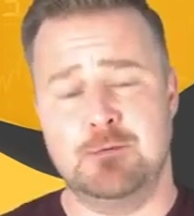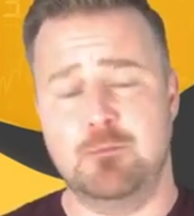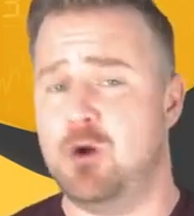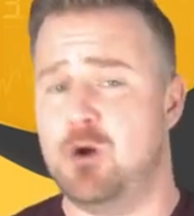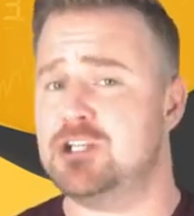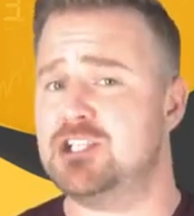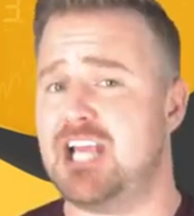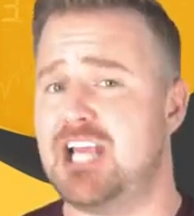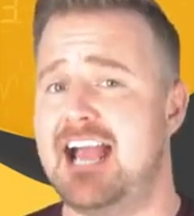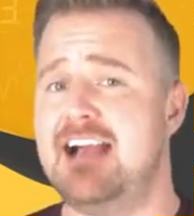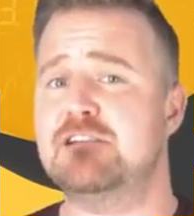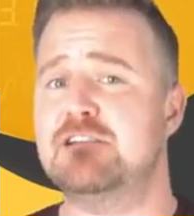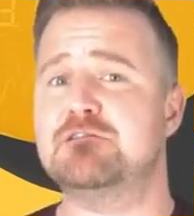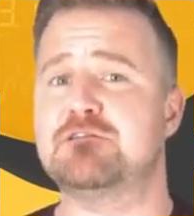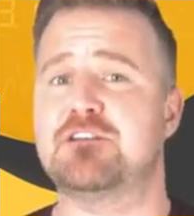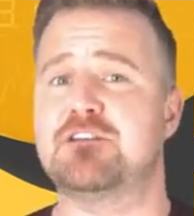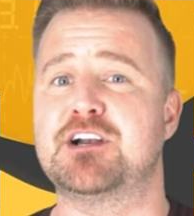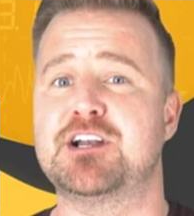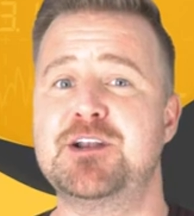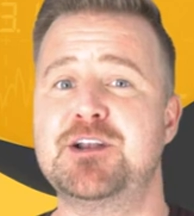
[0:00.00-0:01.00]
Watch out
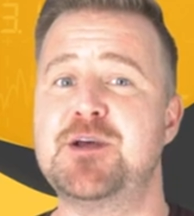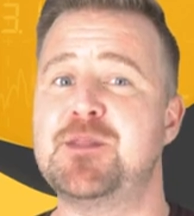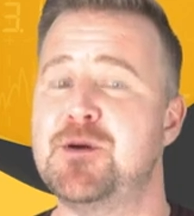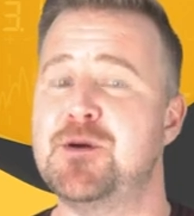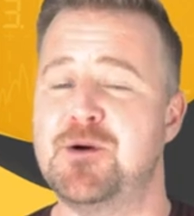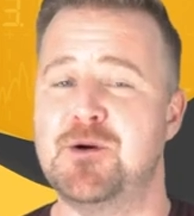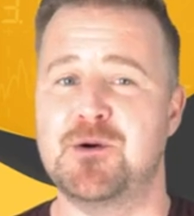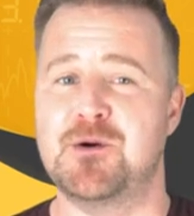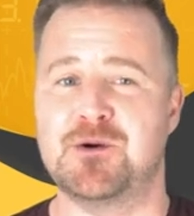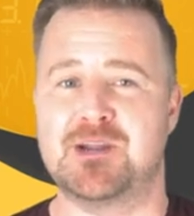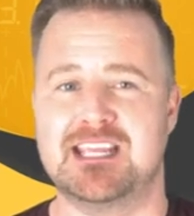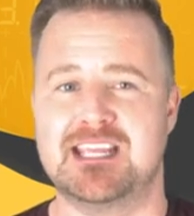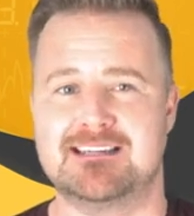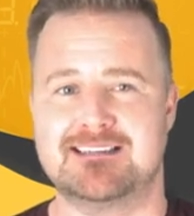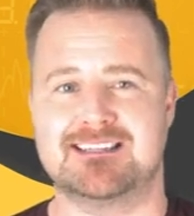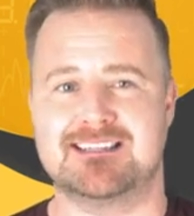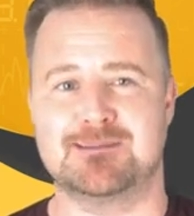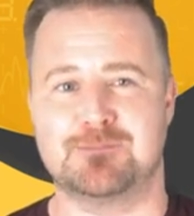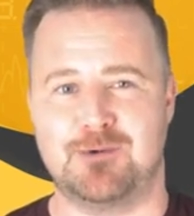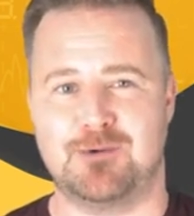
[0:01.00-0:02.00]
for another
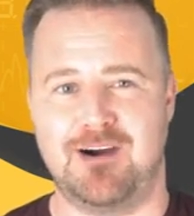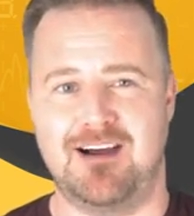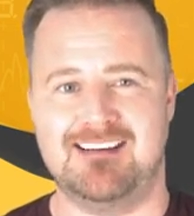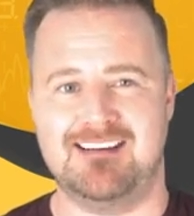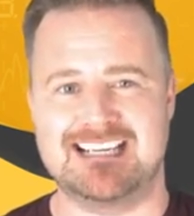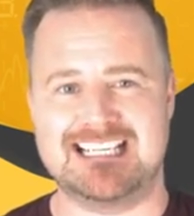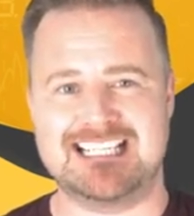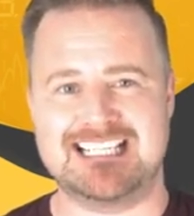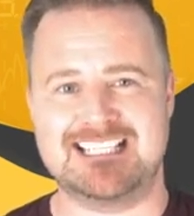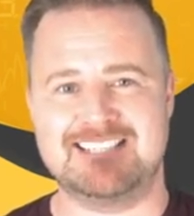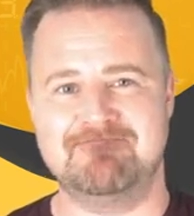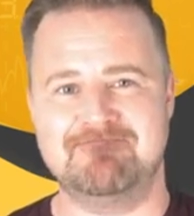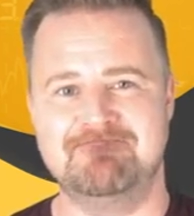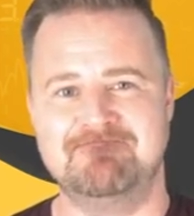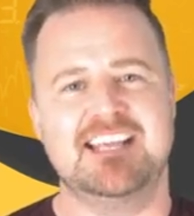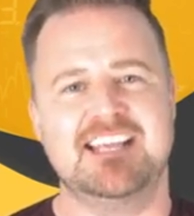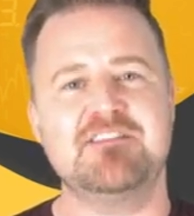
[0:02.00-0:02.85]
hawkish surprise.